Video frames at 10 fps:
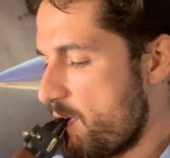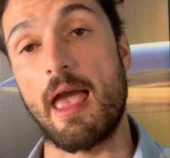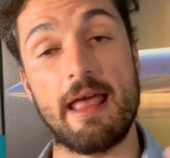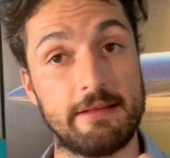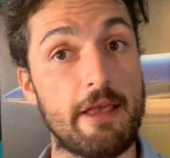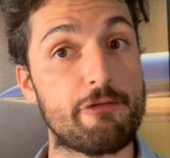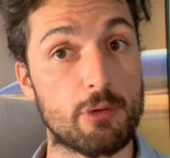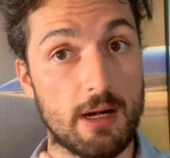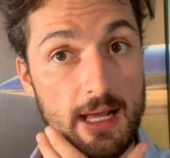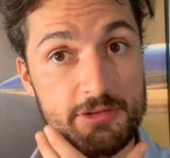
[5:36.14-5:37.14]
And if you
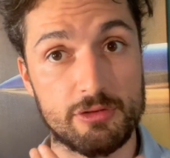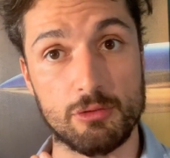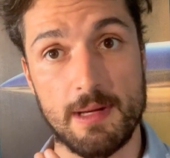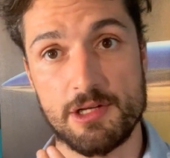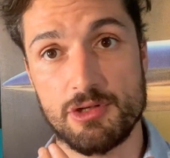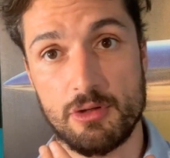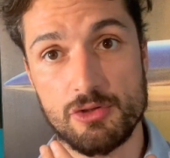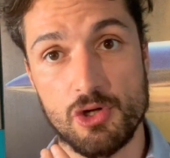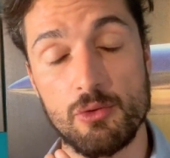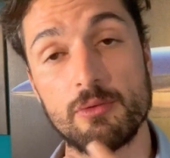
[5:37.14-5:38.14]
relax too much your
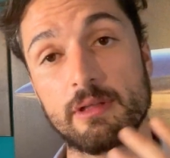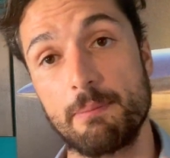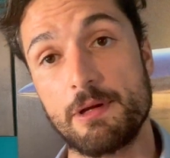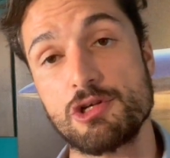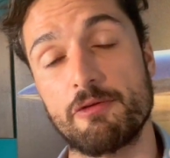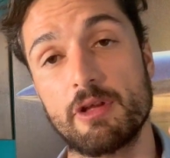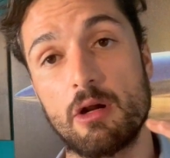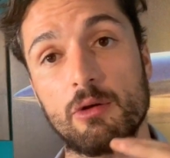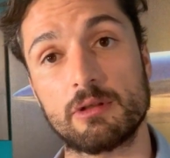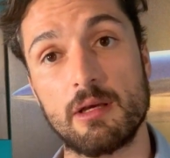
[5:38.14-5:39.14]
jaw, the pitch of the
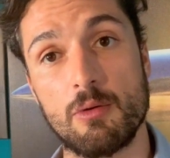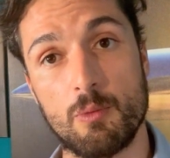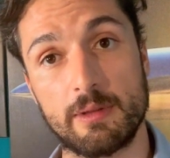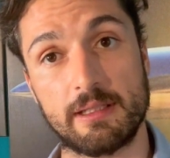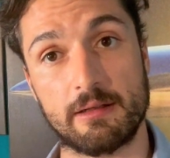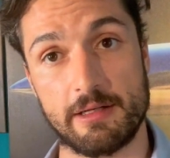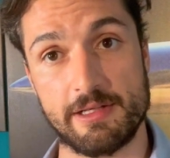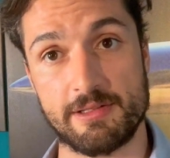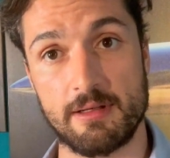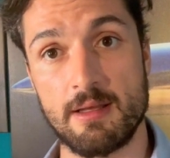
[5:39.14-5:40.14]
note will
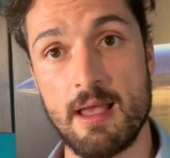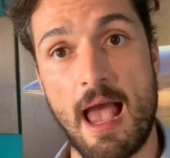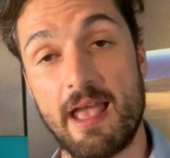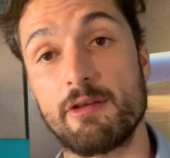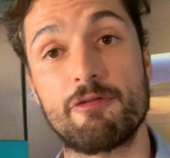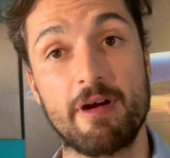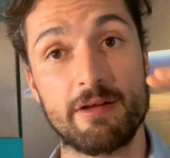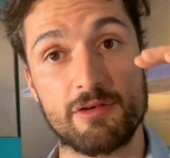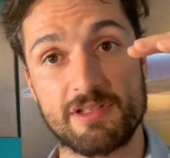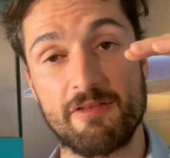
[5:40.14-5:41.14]
decrease, and you find
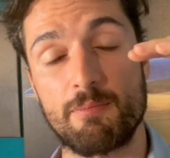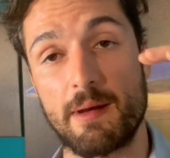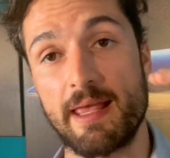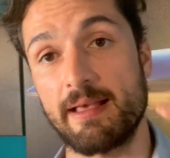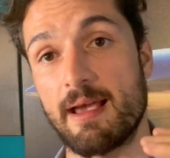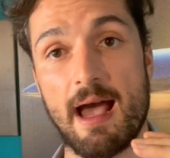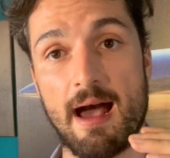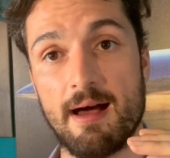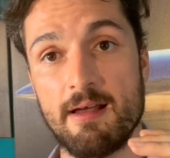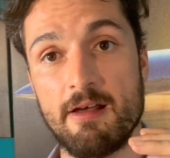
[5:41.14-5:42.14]
yourself playing
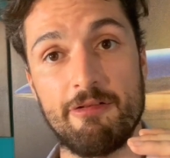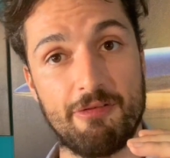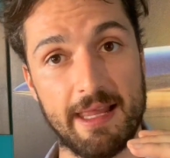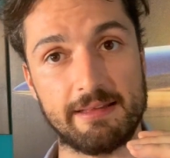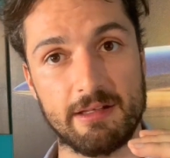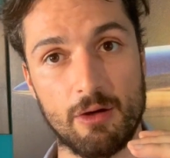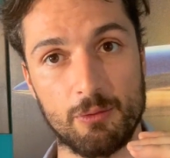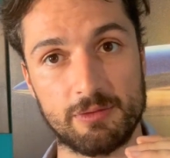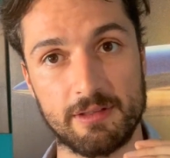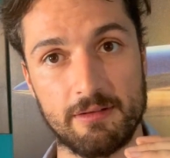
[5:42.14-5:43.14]
a flat
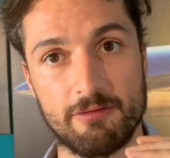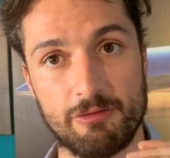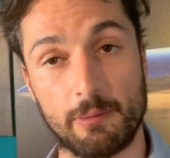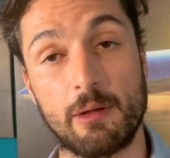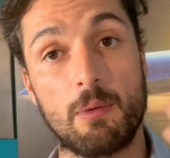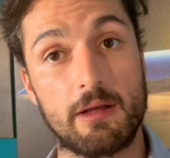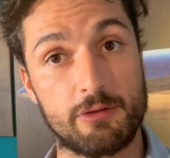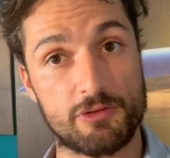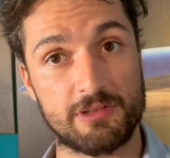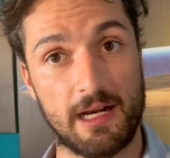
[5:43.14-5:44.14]
note from the one
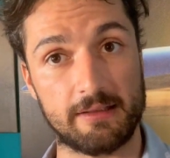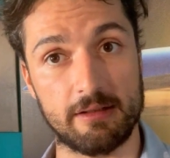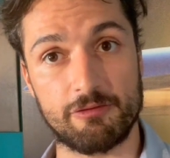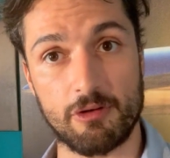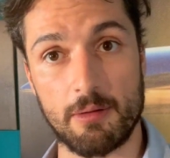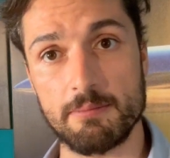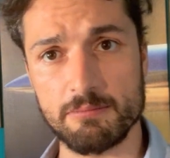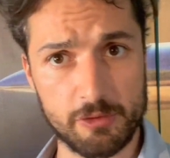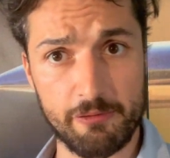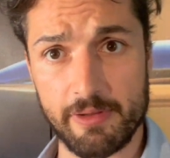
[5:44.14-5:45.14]
you started from,
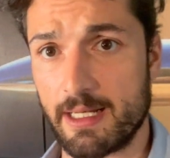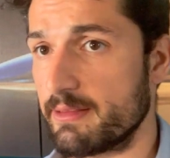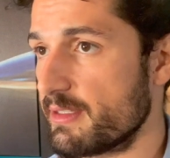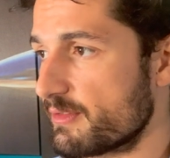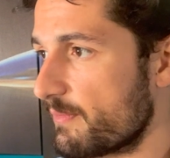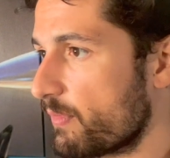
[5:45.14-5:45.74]
something like this.